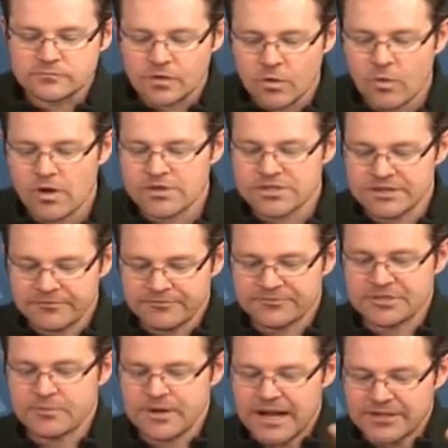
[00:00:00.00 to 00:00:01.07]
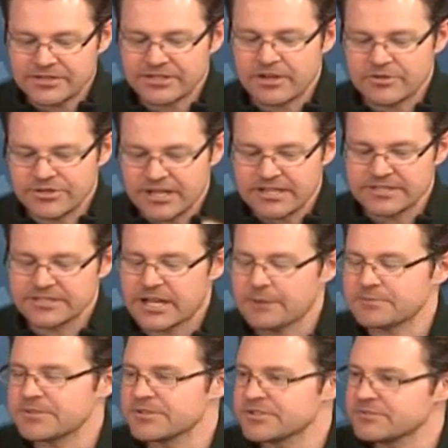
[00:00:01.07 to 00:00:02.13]
Whereas if someone actually goes ahead and
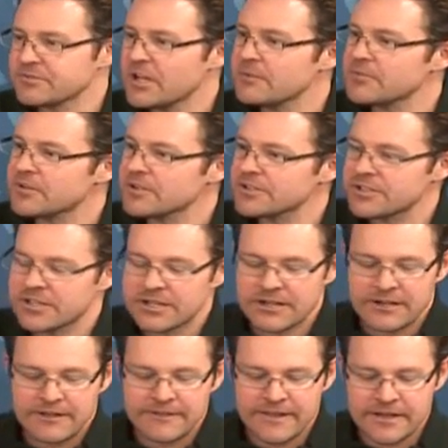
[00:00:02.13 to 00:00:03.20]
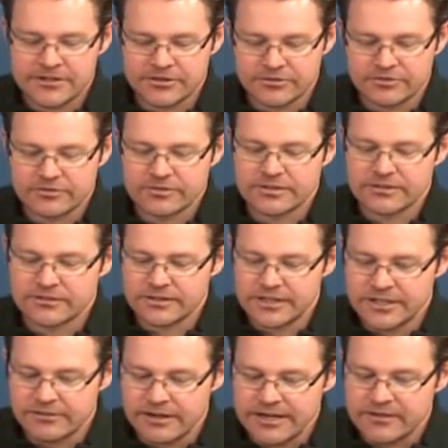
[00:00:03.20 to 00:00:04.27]
types in some numbers, then you'll
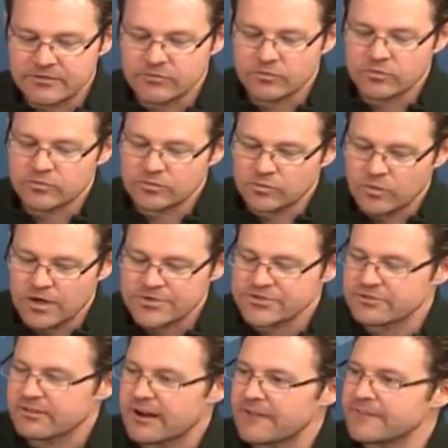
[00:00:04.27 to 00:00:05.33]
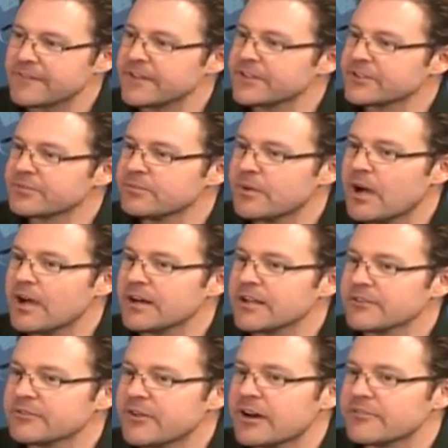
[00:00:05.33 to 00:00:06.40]
iterate once around this body
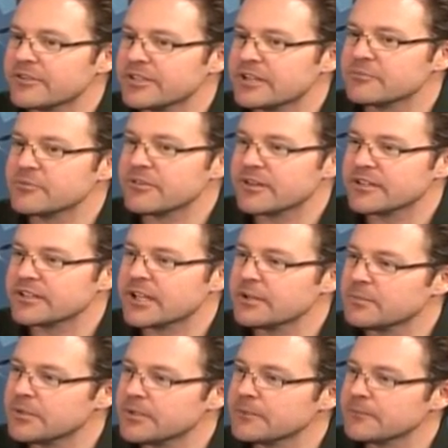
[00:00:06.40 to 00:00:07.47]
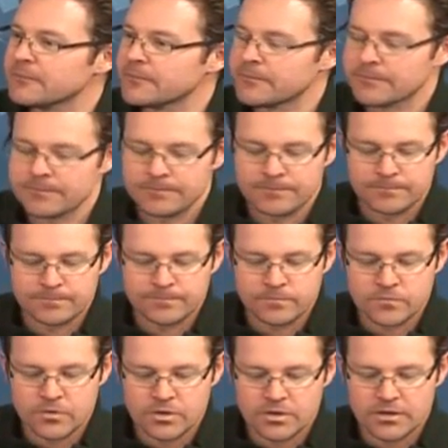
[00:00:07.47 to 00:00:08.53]
for every number they type in.
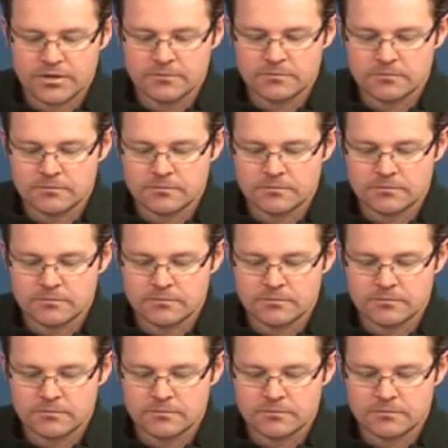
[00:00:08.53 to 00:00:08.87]
Okay.